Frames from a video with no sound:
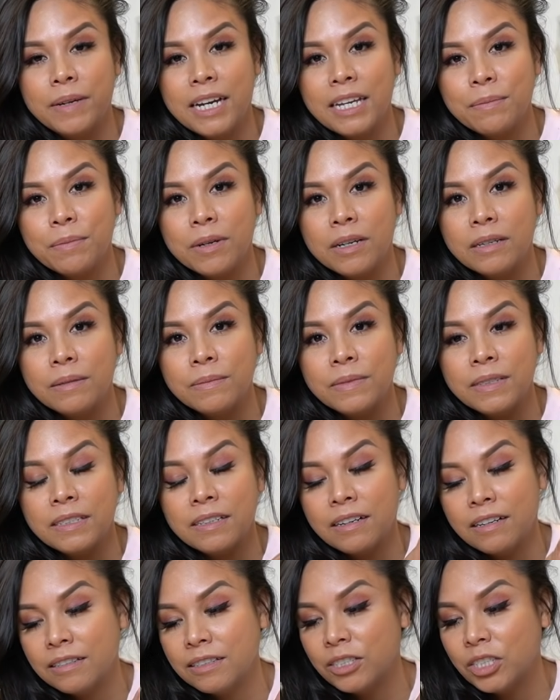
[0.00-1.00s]
bath bombs
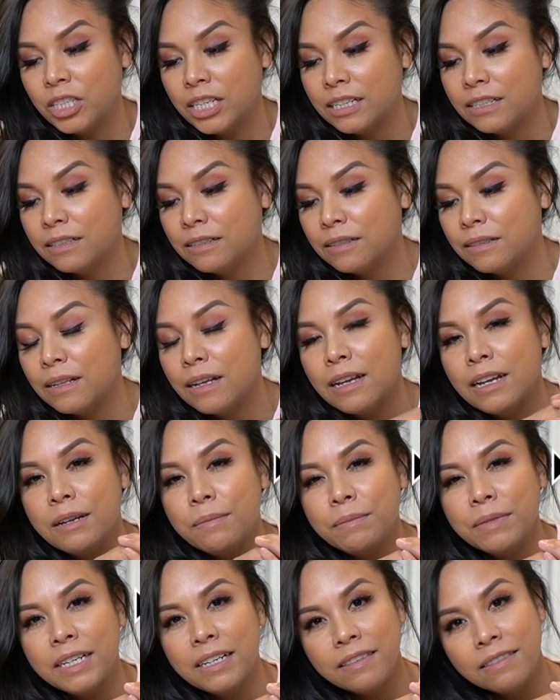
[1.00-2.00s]
on the channel,
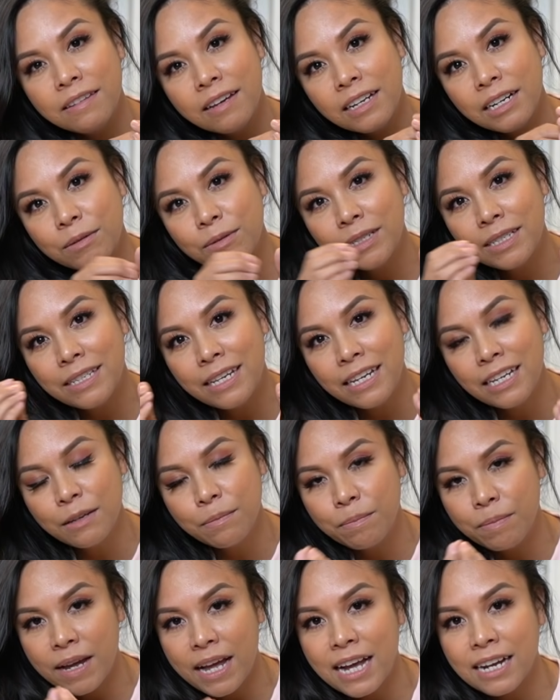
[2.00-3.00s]
but I thought I would take
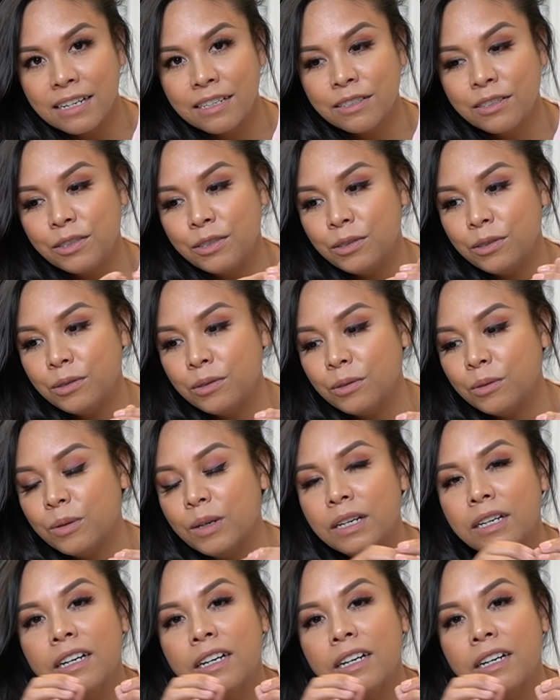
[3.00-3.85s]
it back to